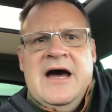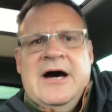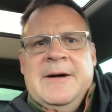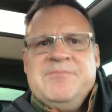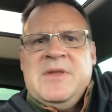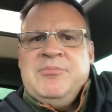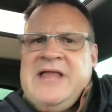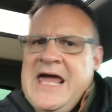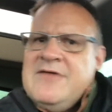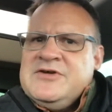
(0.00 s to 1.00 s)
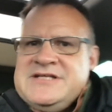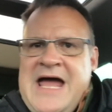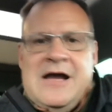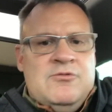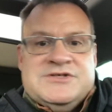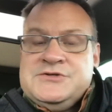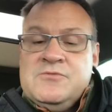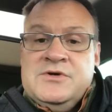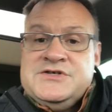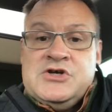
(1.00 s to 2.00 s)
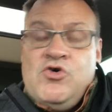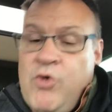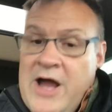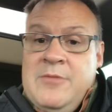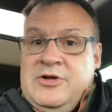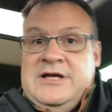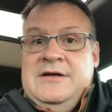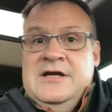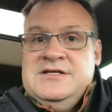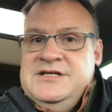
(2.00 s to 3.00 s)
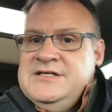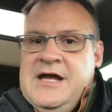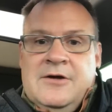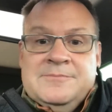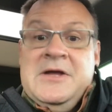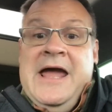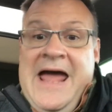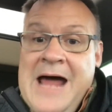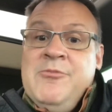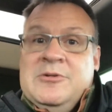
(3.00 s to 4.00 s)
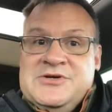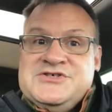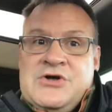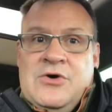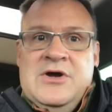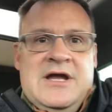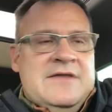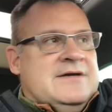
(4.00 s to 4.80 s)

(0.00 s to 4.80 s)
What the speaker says: The plan of attack was incredibly detailed, admirably so.